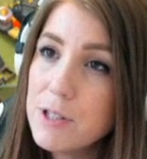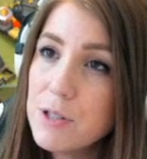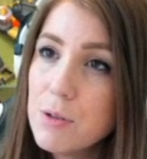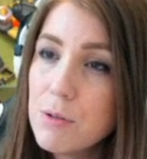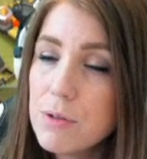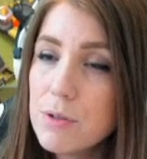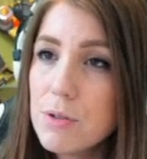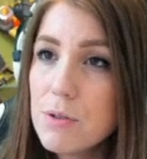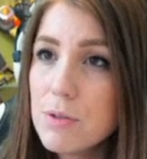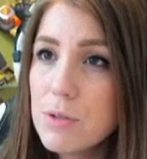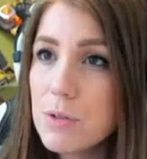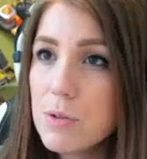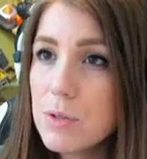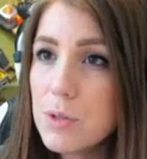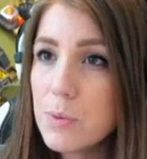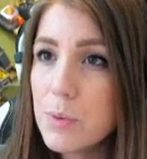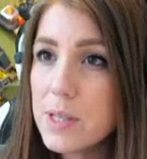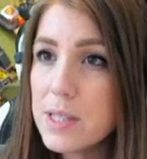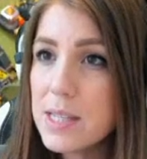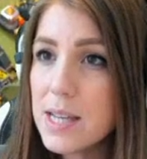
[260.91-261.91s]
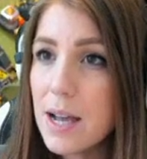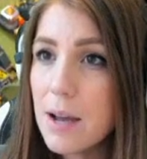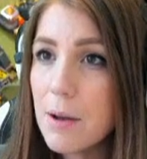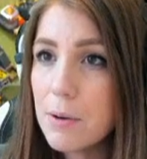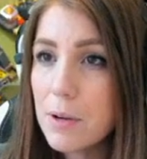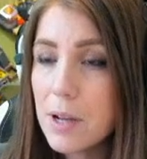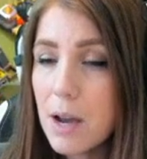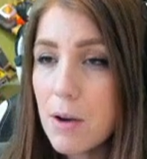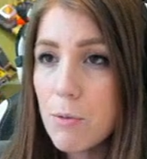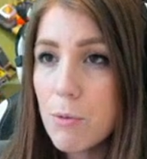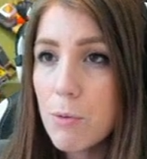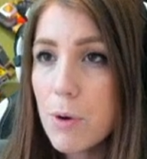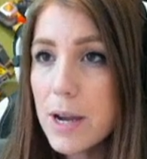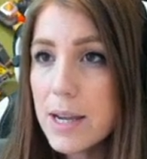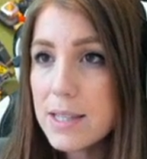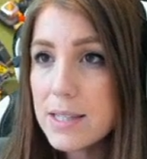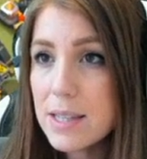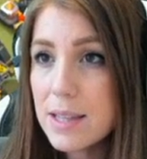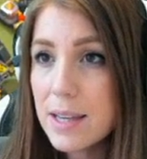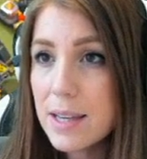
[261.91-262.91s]
As soon as those loons went down, got
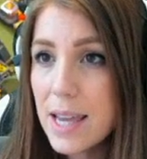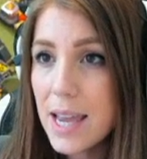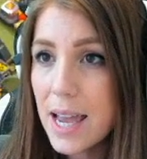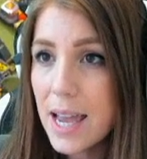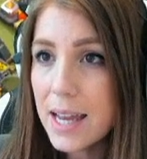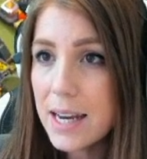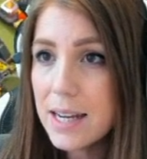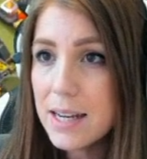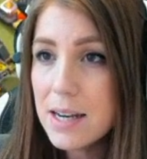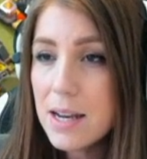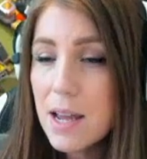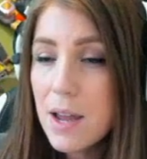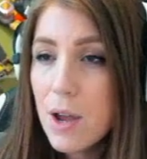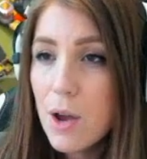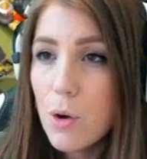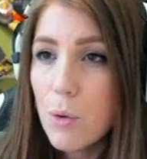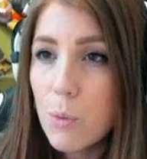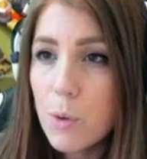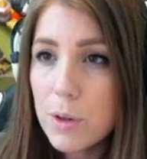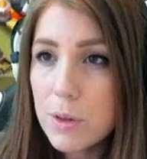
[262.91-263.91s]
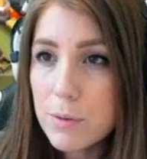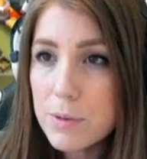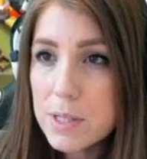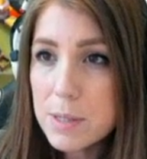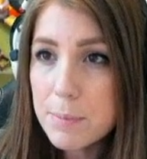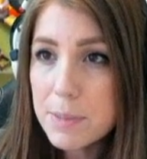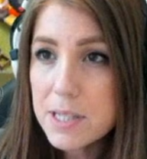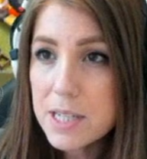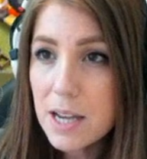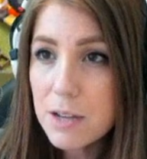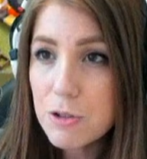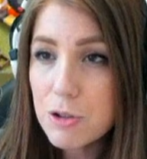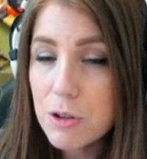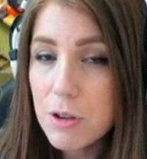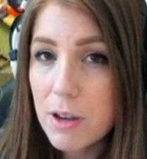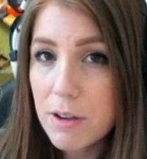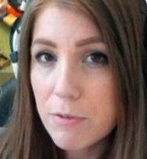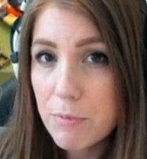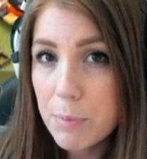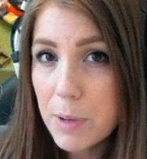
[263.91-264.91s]
right to the cannon where there was a
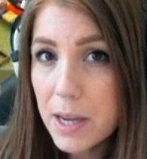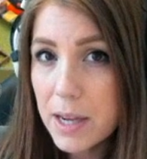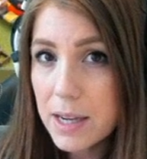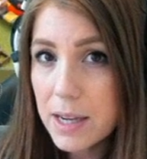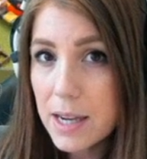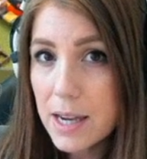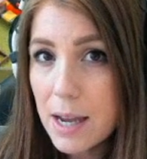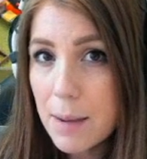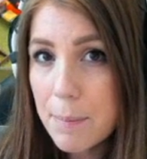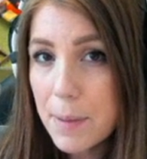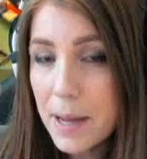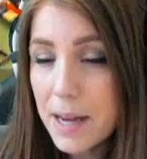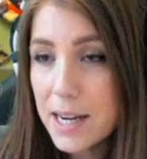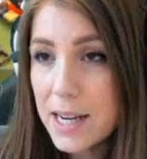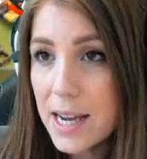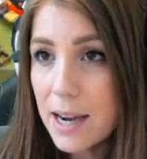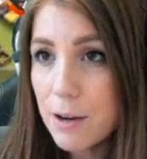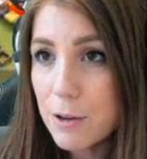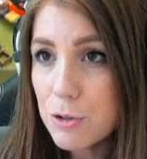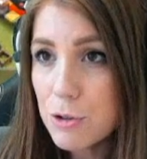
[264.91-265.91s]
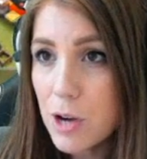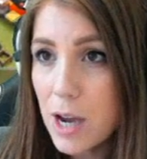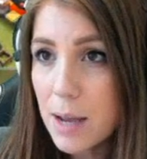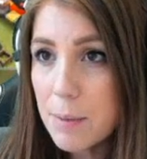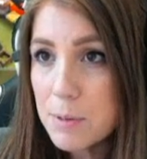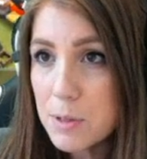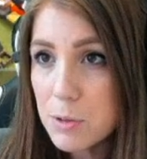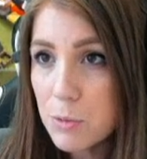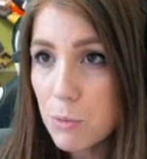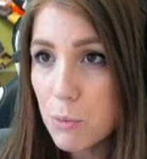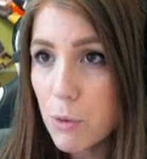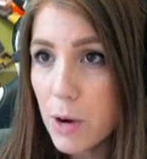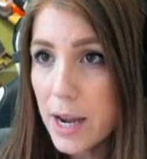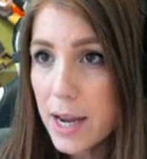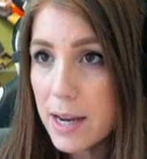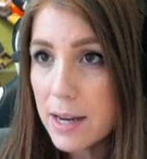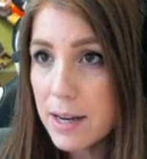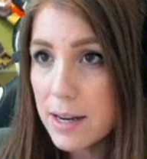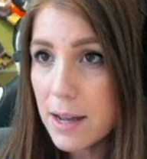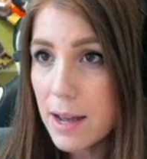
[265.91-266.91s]
potential of picking up any air traps
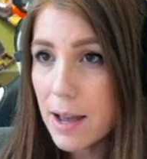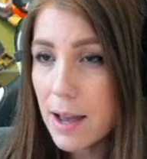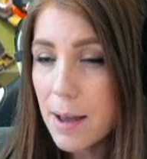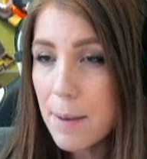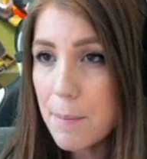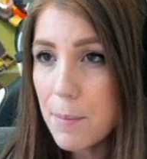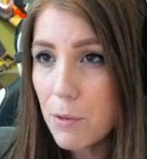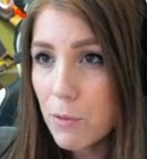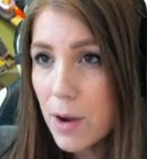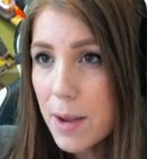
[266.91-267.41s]
right, um,